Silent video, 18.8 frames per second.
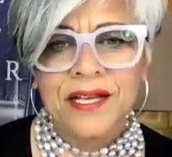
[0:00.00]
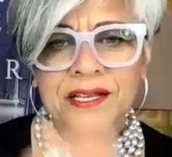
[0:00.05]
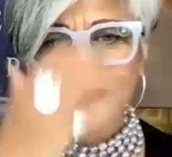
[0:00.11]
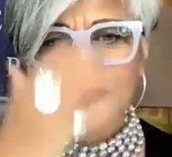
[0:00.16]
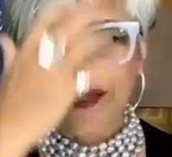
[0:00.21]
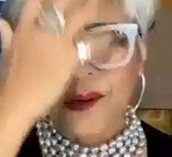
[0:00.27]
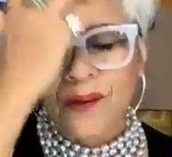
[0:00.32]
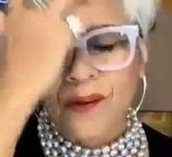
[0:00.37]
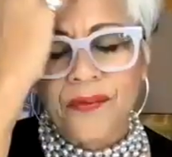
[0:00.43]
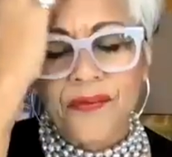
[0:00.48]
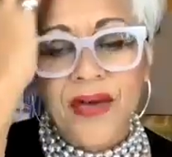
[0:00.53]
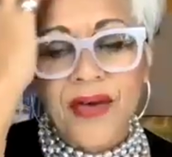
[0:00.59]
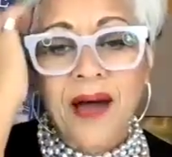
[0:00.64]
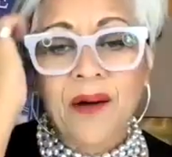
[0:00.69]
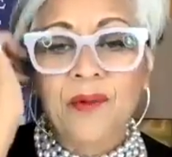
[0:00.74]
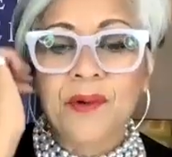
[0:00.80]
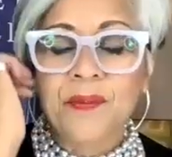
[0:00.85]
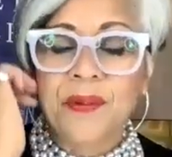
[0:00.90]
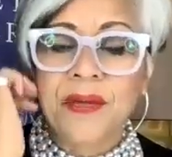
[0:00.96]
So
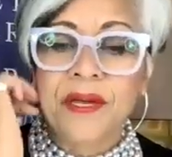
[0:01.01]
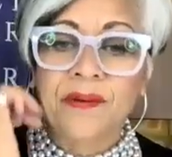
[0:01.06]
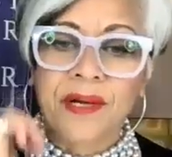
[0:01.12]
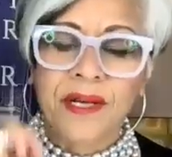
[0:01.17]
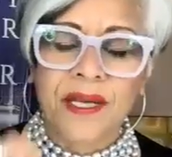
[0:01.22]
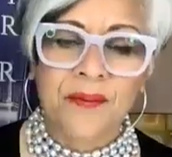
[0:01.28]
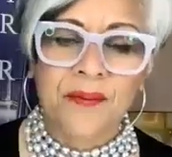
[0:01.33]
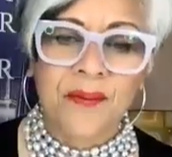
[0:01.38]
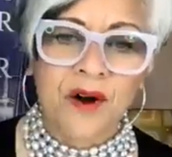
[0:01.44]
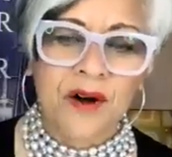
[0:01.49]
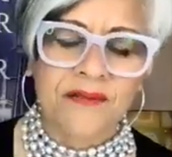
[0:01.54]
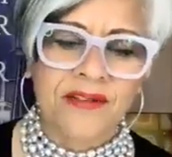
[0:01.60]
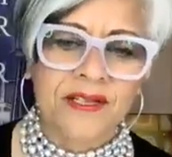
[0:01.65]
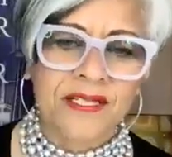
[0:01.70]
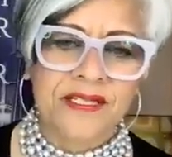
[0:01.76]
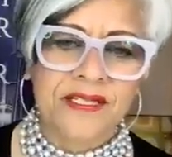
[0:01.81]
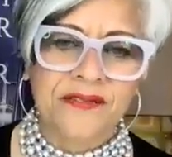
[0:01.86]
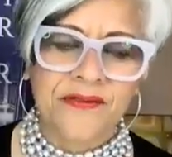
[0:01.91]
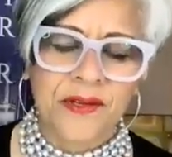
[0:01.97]
that would be really
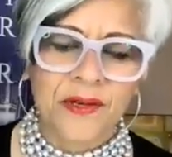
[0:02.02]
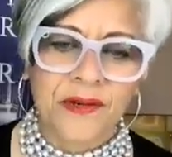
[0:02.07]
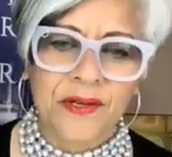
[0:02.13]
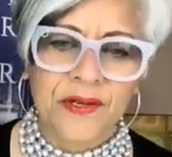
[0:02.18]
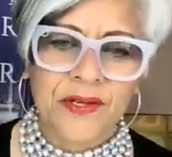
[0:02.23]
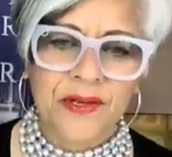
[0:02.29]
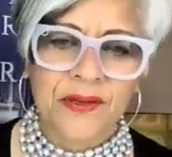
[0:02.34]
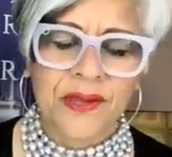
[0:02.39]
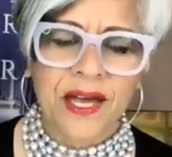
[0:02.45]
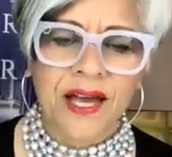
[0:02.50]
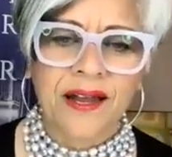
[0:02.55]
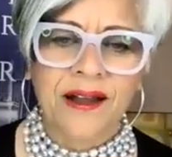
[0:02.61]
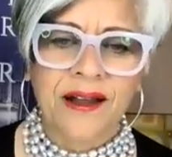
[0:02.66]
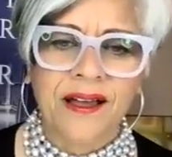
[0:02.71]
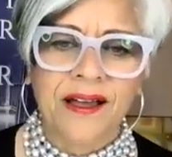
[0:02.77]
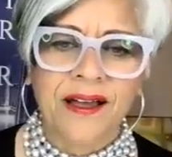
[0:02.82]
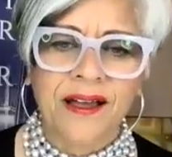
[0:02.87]
marvelous if you could do that.